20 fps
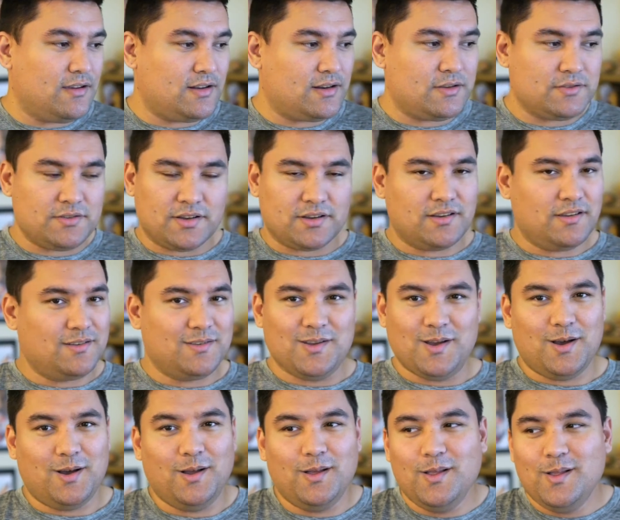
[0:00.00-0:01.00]
And I was like,
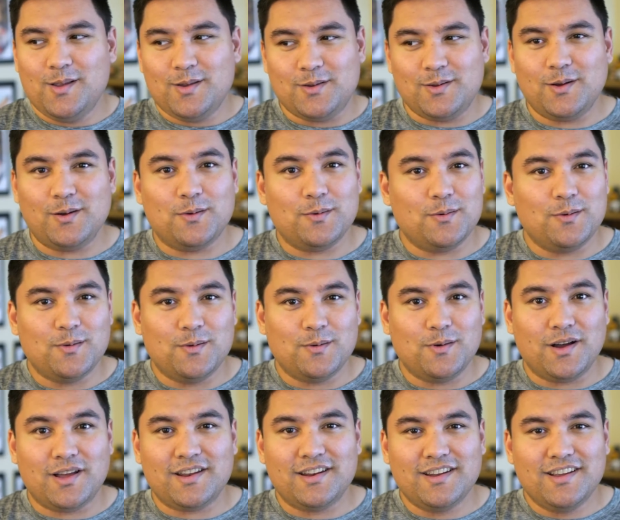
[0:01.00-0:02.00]
huh, no,
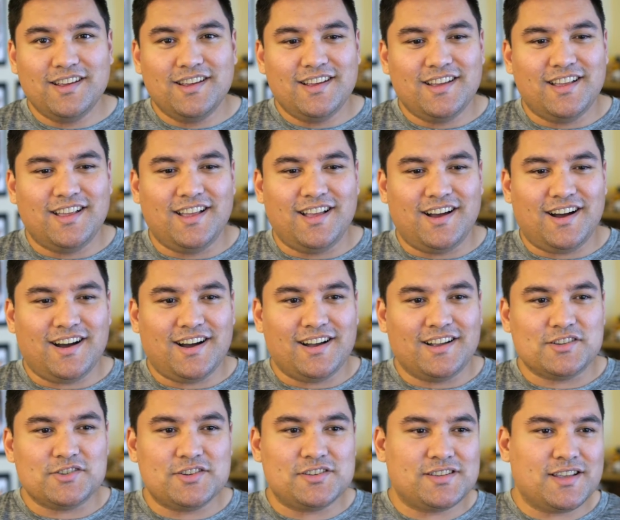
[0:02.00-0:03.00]
what? Uh,
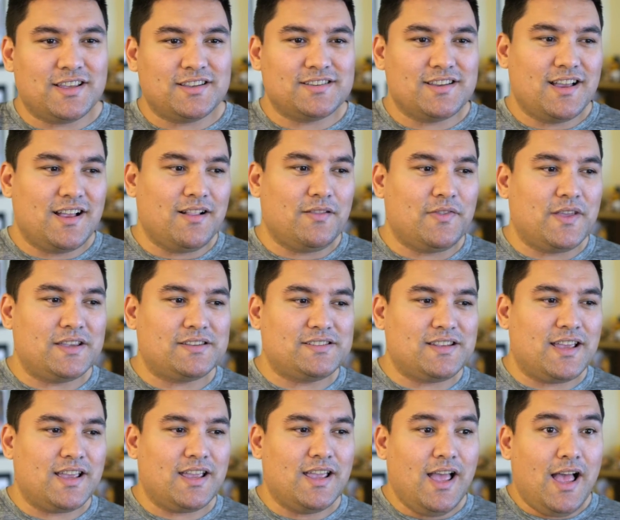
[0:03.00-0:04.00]
she says, they
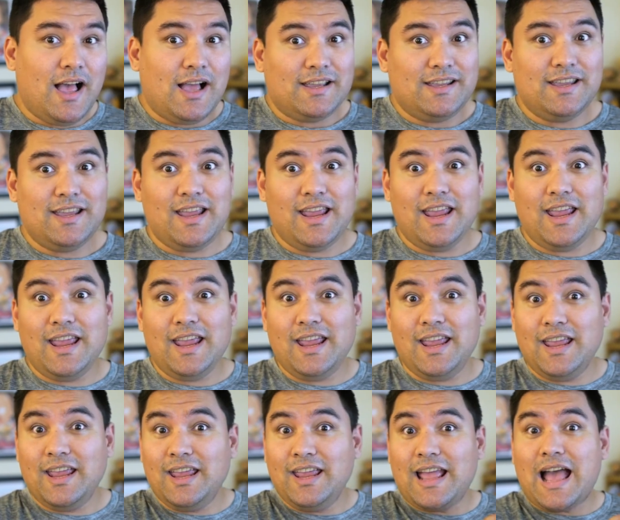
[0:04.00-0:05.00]
say,
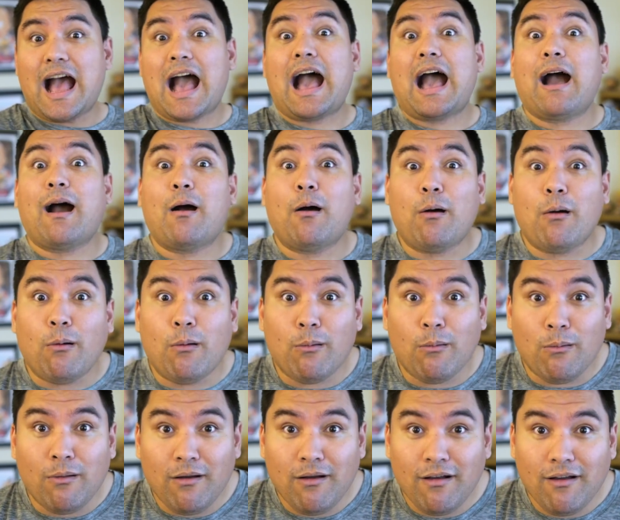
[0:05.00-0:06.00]

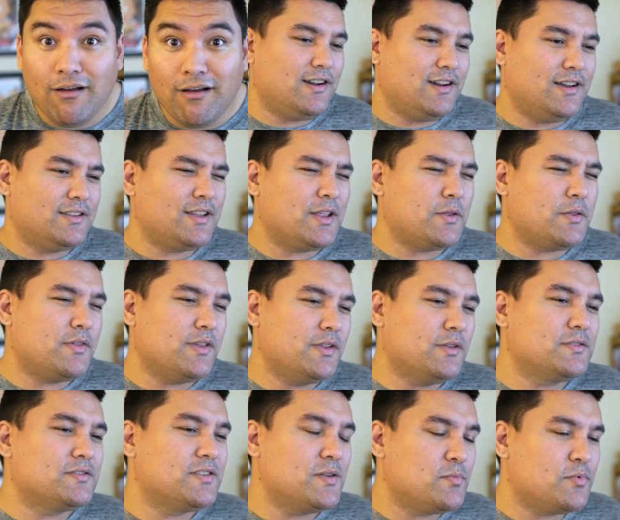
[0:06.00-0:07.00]
yee-how. Another thing
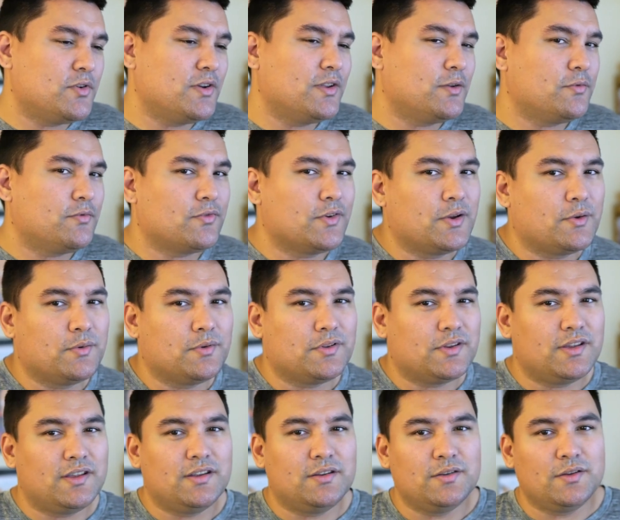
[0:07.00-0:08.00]
you'll see pretty
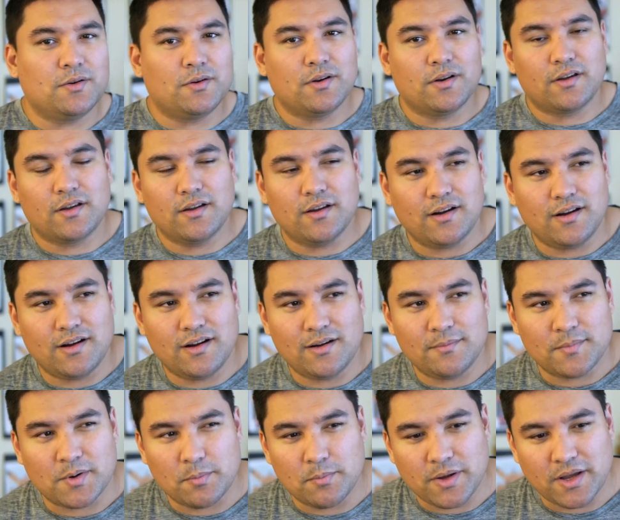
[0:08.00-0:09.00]
frequently in New York
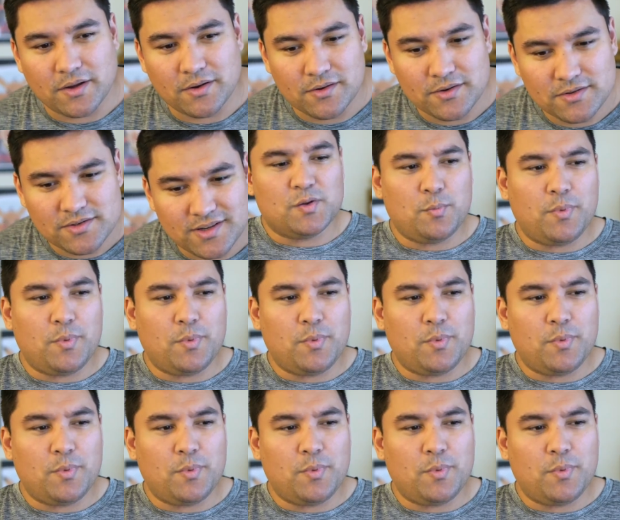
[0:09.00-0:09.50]
um, are beggars.